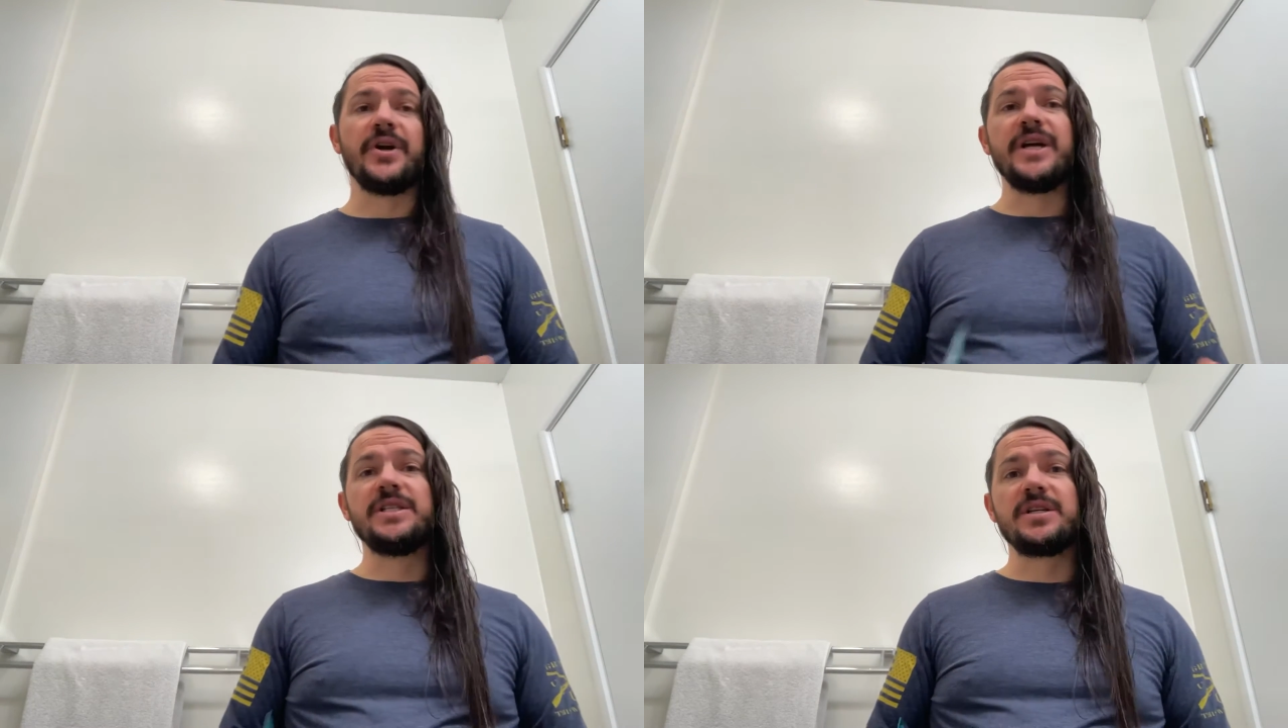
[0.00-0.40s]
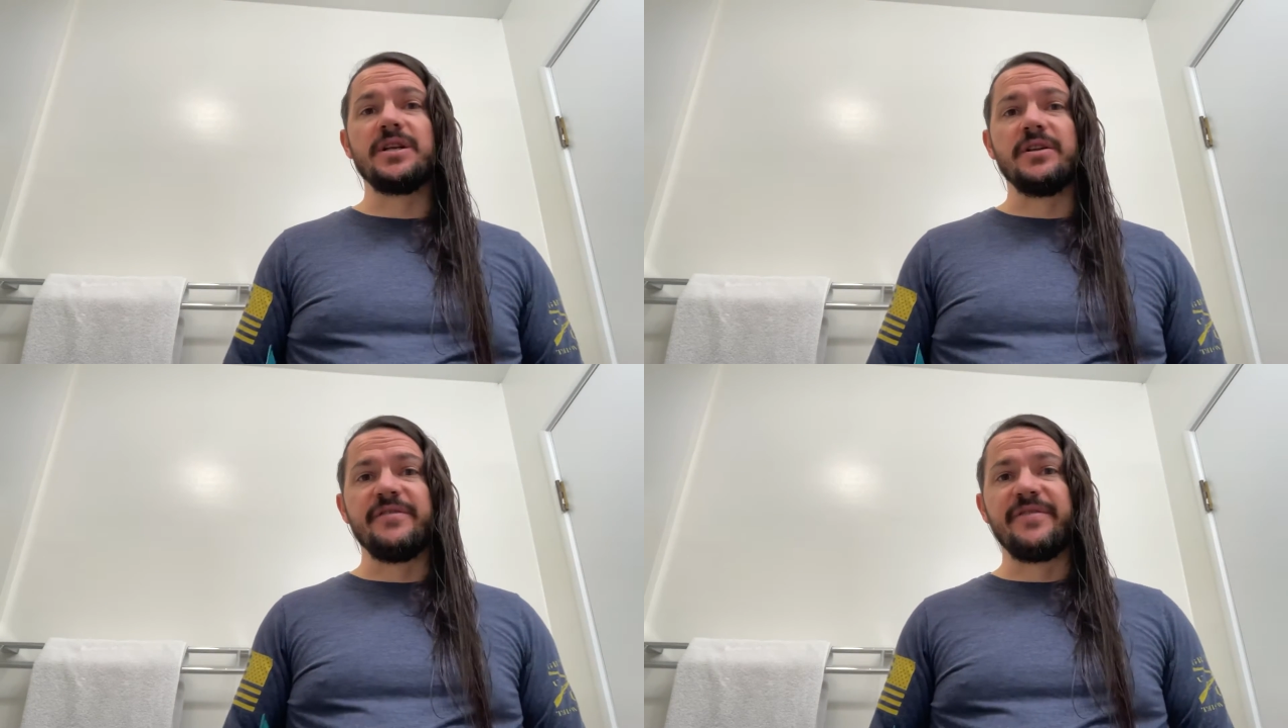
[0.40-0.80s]

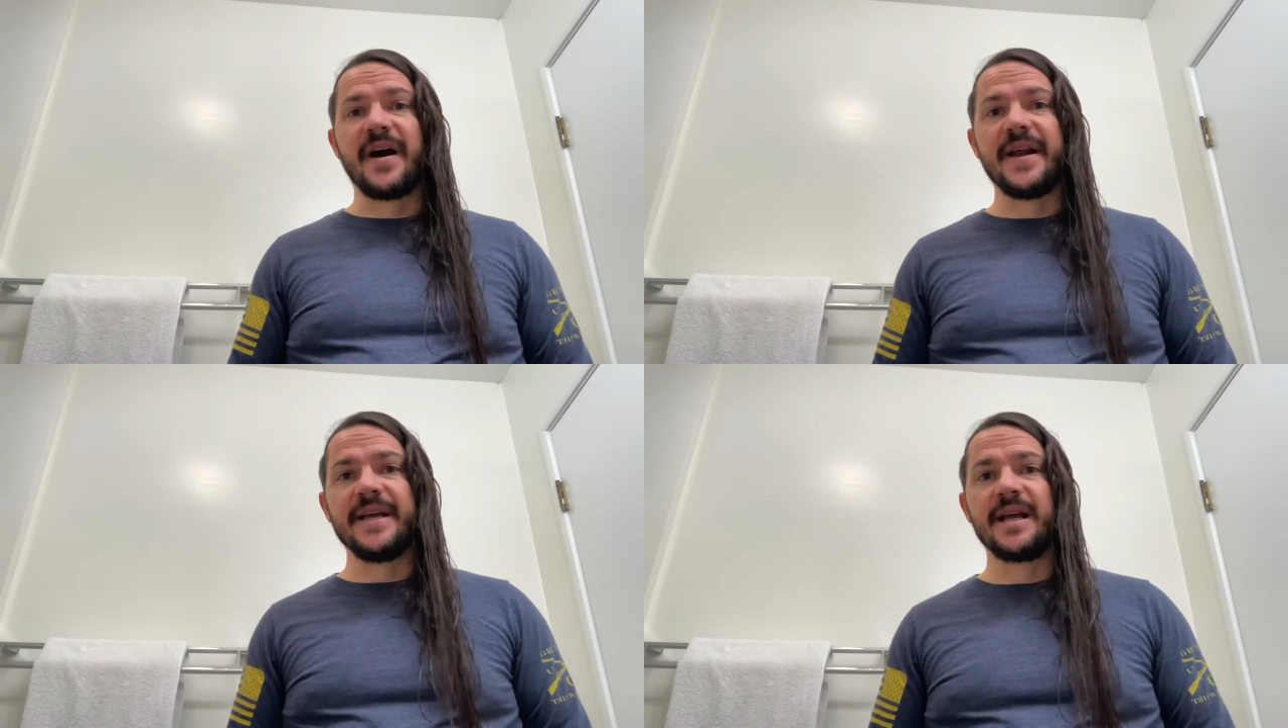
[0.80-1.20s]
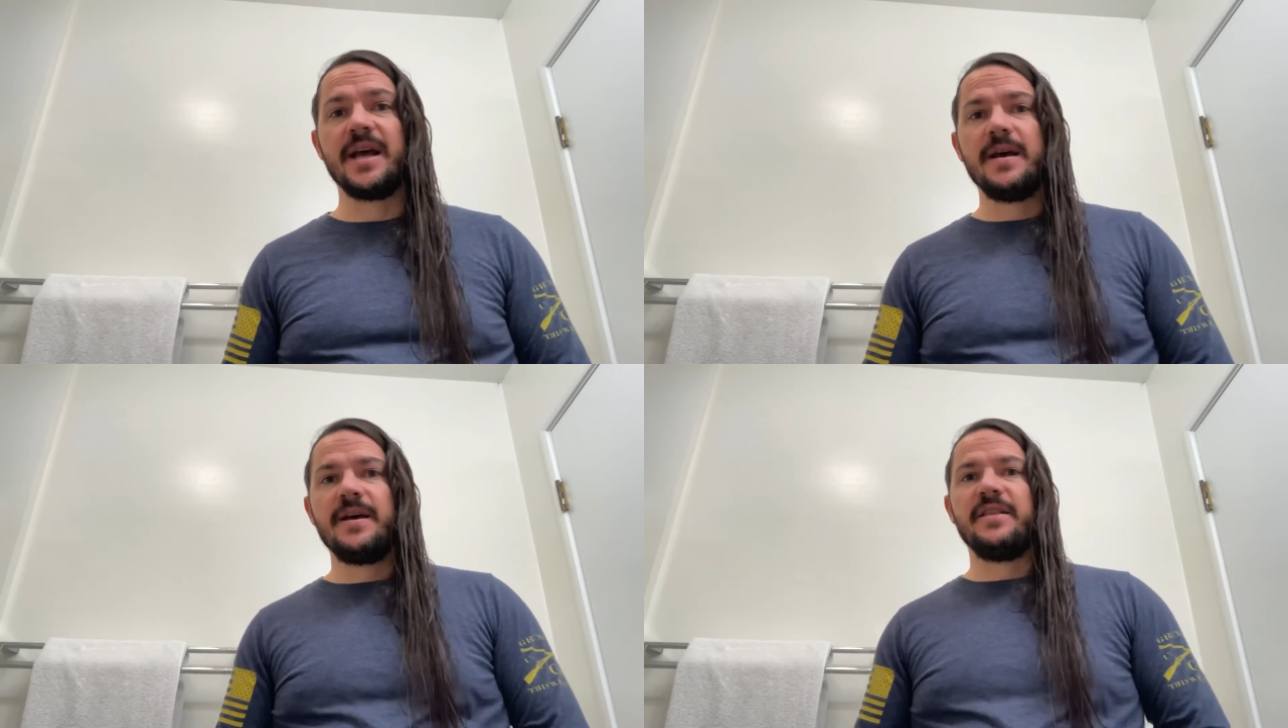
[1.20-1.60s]
instantly
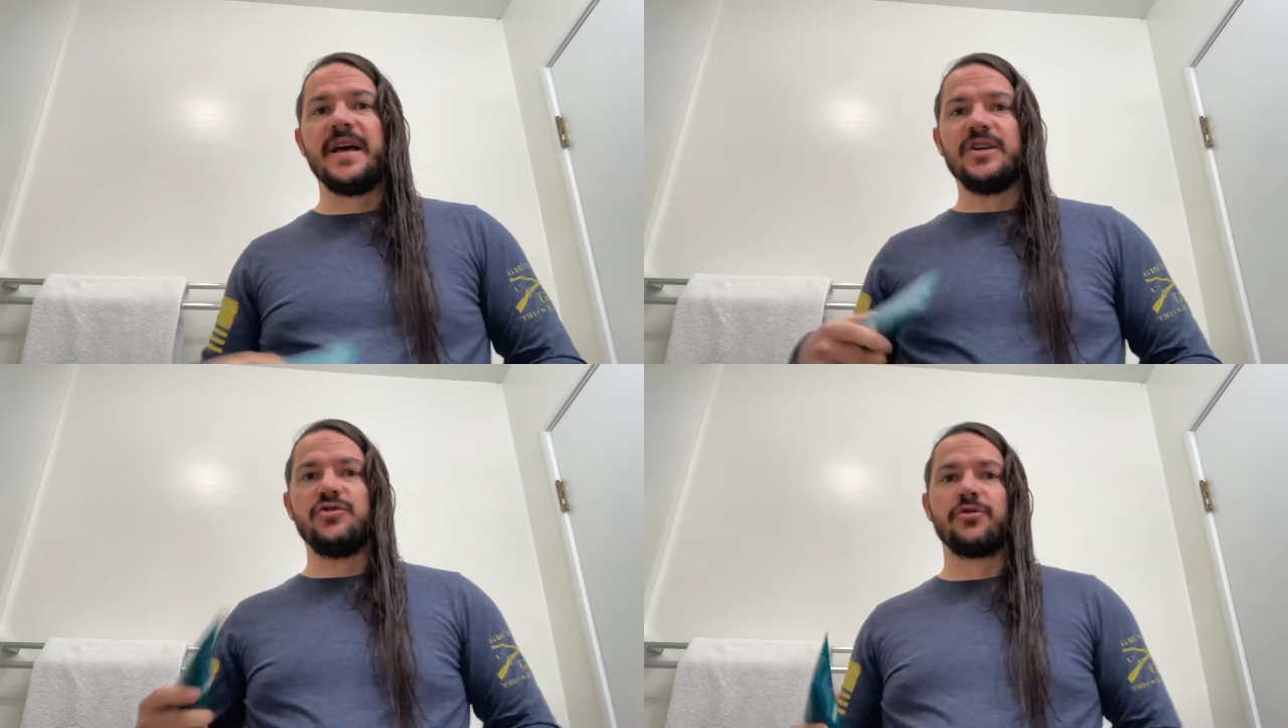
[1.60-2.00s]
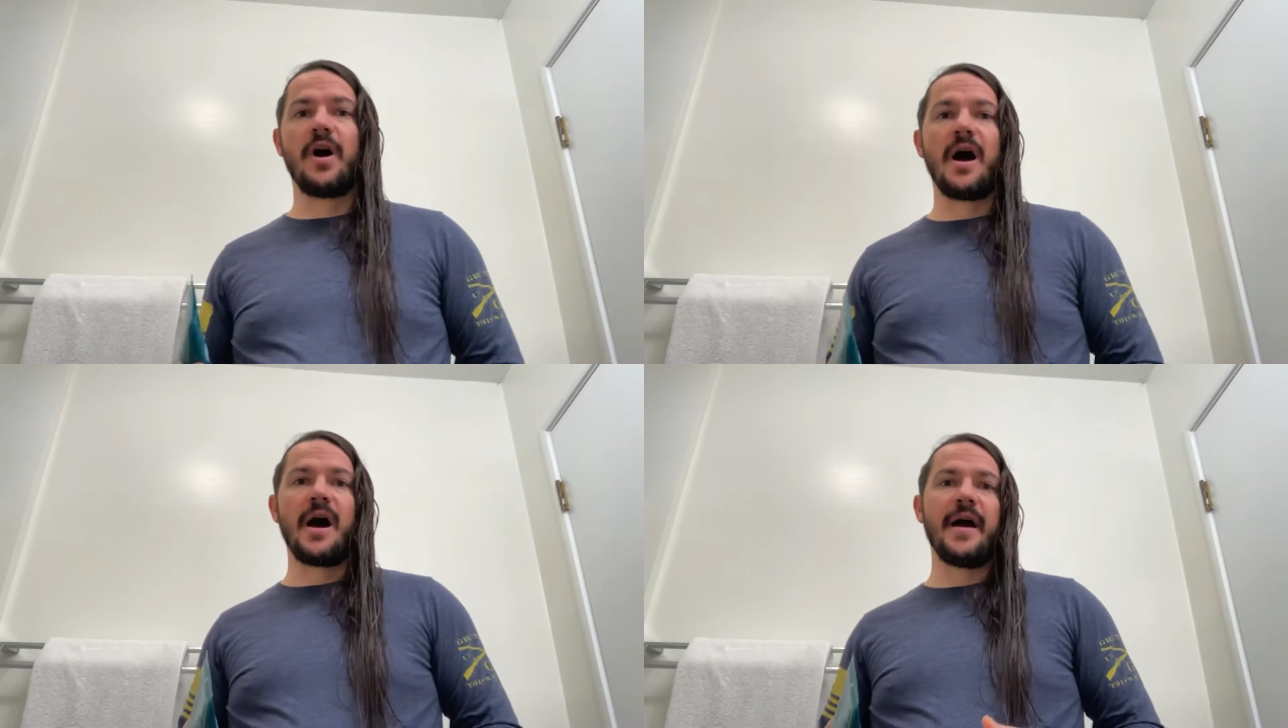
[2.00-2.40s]
fighting that
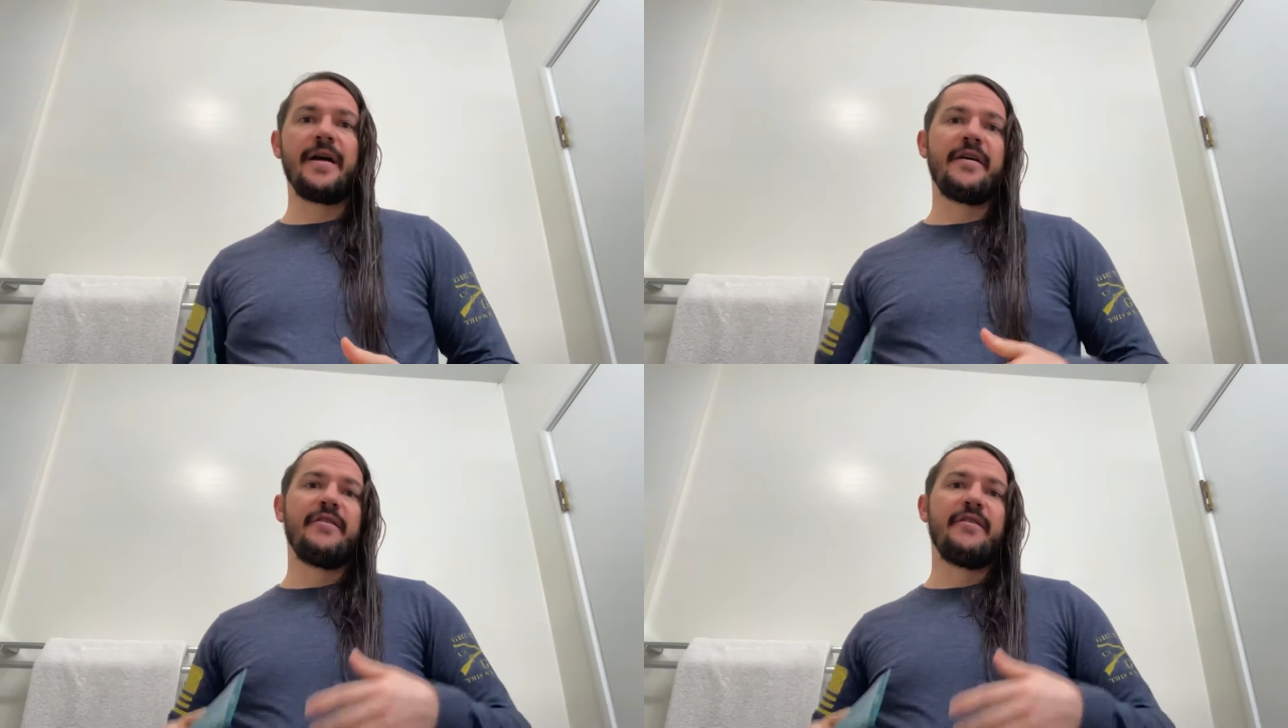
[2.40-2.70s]
dry,